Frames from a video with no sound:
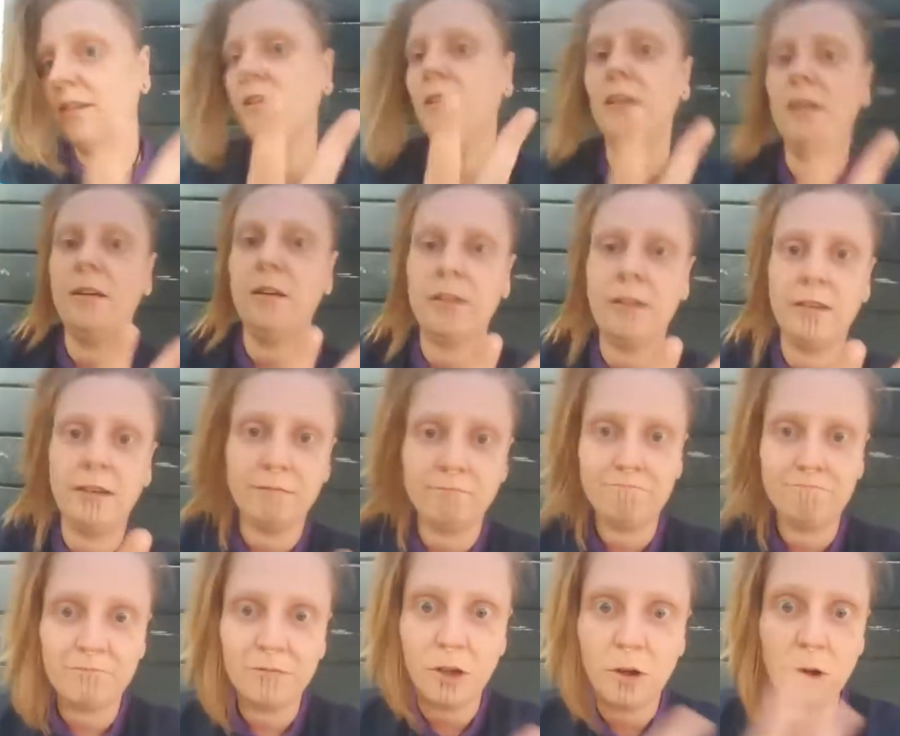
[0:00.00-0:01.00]

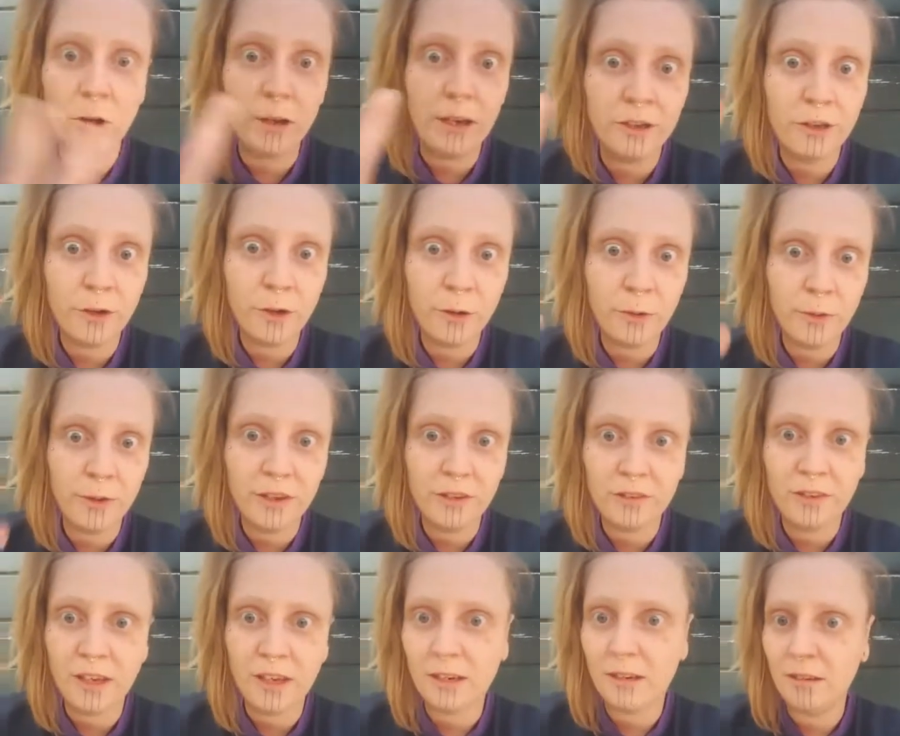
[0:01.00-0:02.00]
All I know is
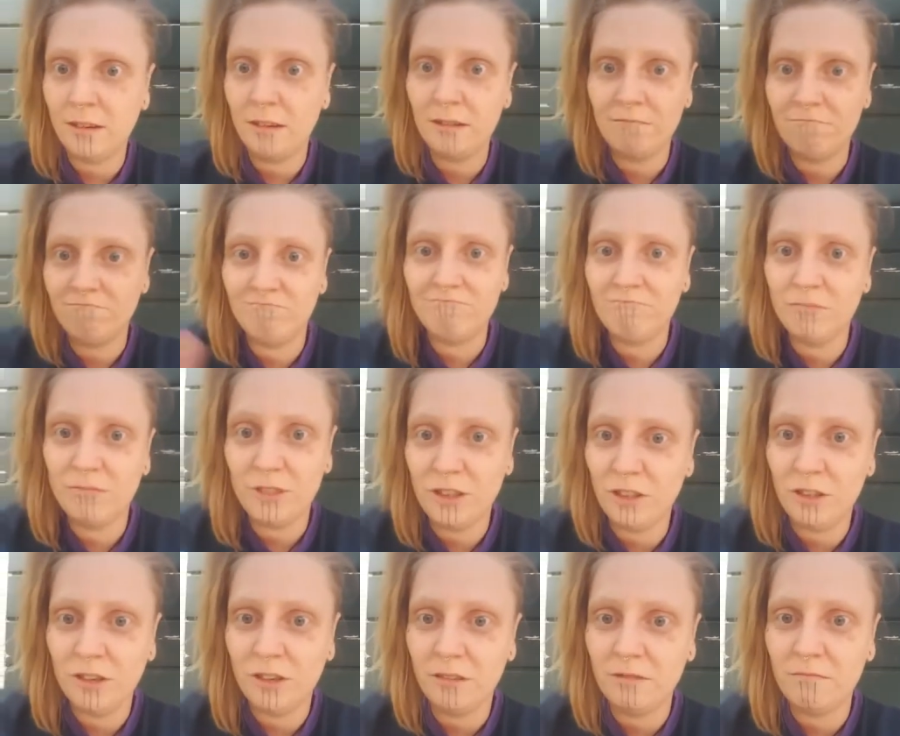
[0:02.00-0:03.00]
that
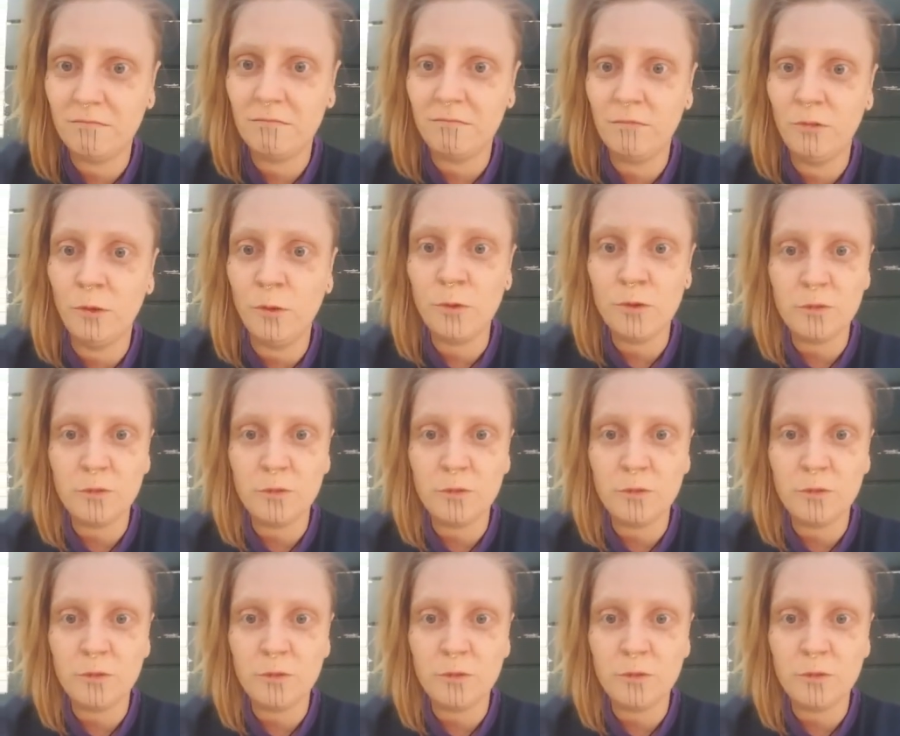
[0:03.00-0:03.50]
the Norse